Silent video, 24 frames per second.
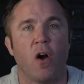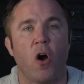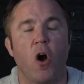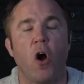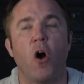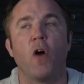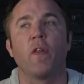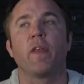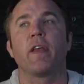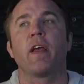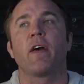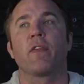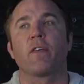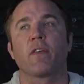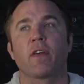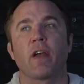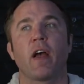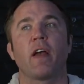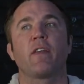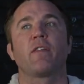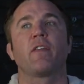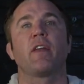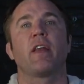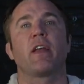All the other
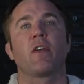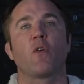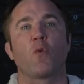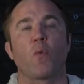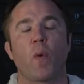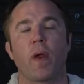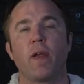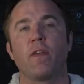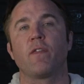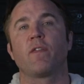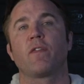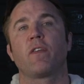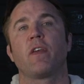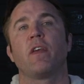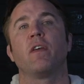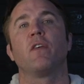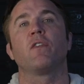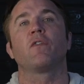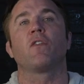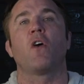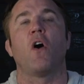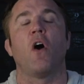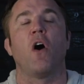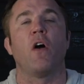guys that had great
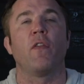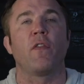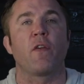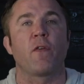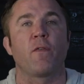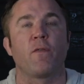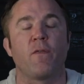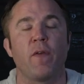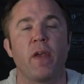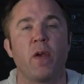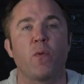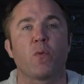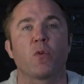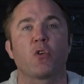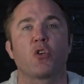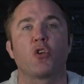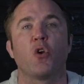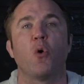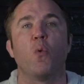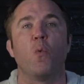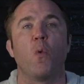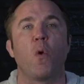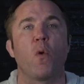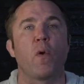skills on their feet were
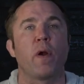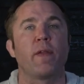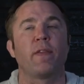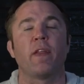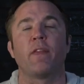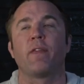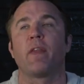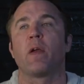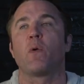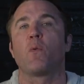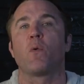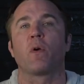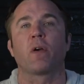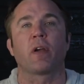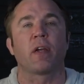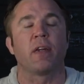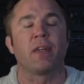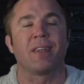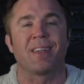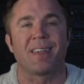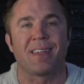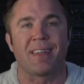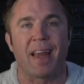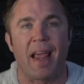so worried that they weren't
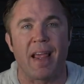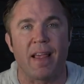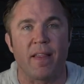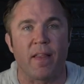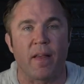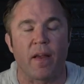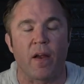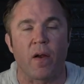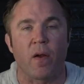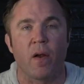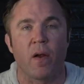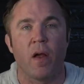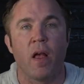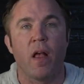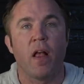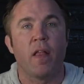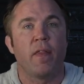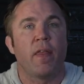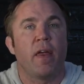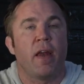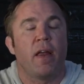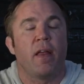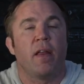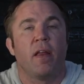going to stay there
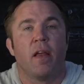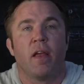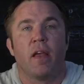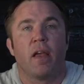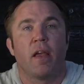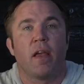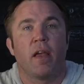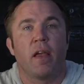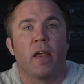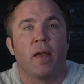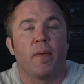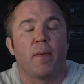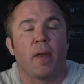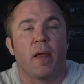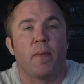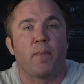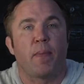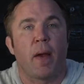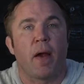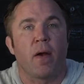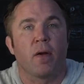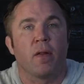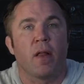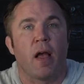that it
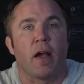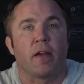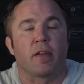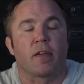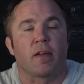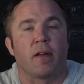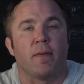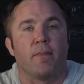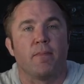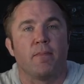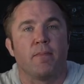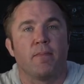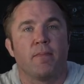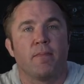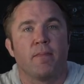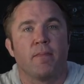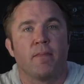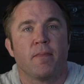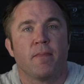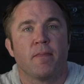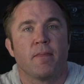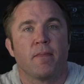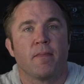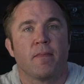paralyzed them.
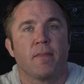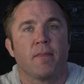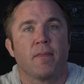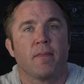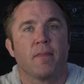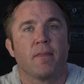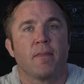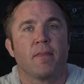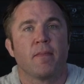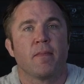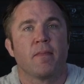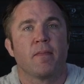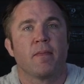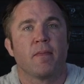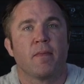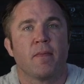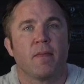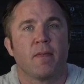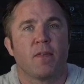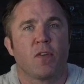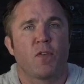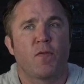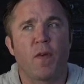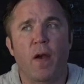
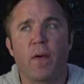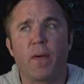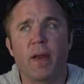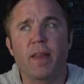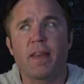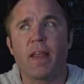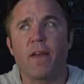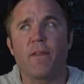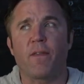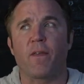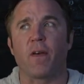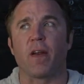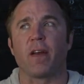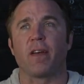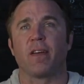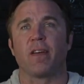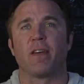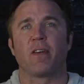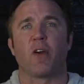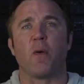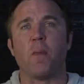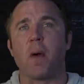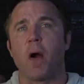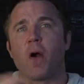It's very different.
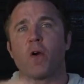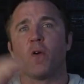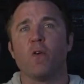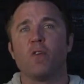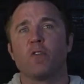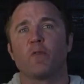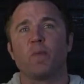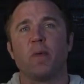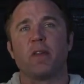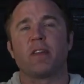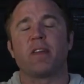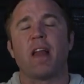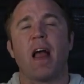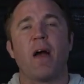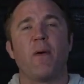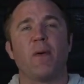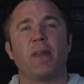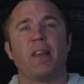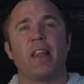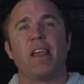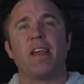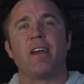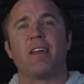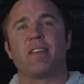Kamaru Usman's now
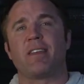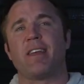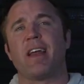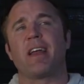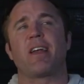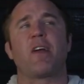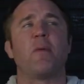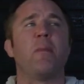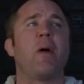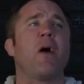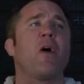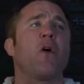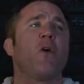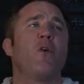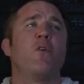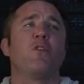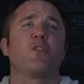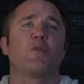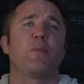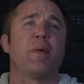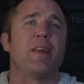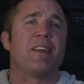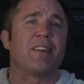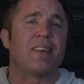in Leon's head. Kamaru
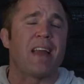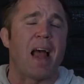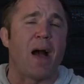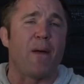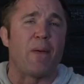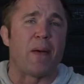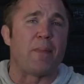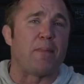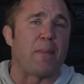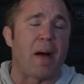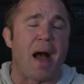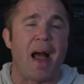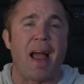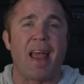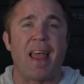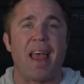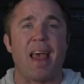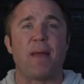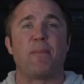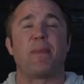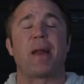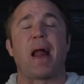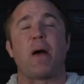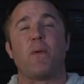Usman is now in my
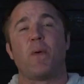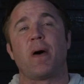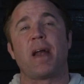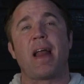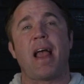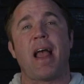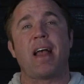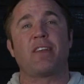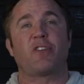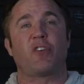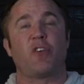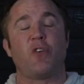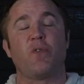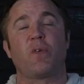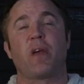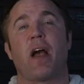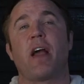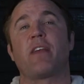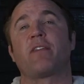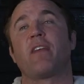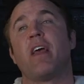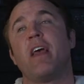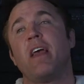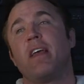head, but I want to ask you
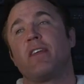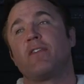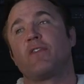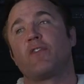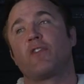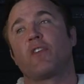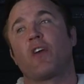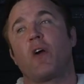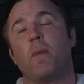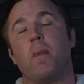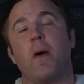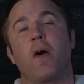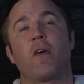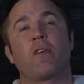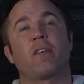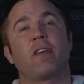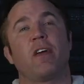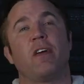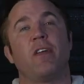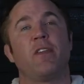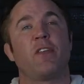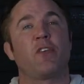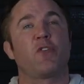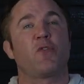guys, Kamaru
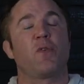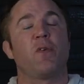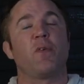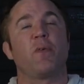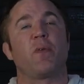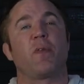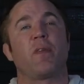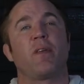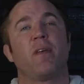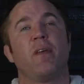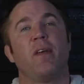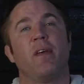telling the truth?